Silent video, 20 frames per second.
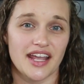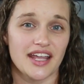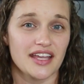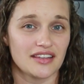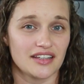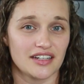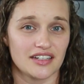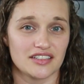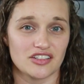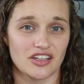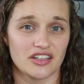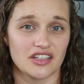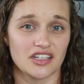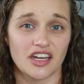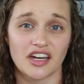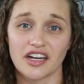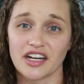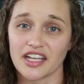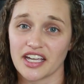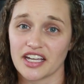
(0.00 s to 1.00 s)
and that it's on the
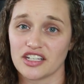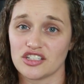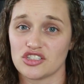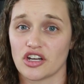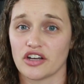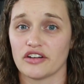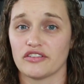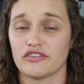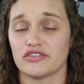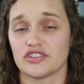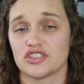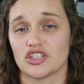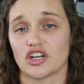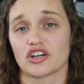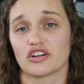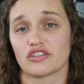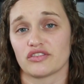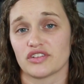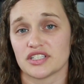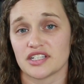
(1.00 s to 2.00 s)
cutting edge of
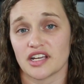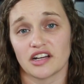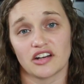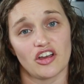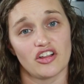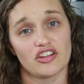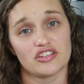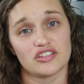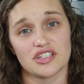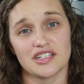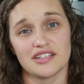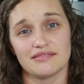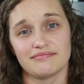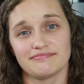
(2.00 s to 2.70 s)
photography technology.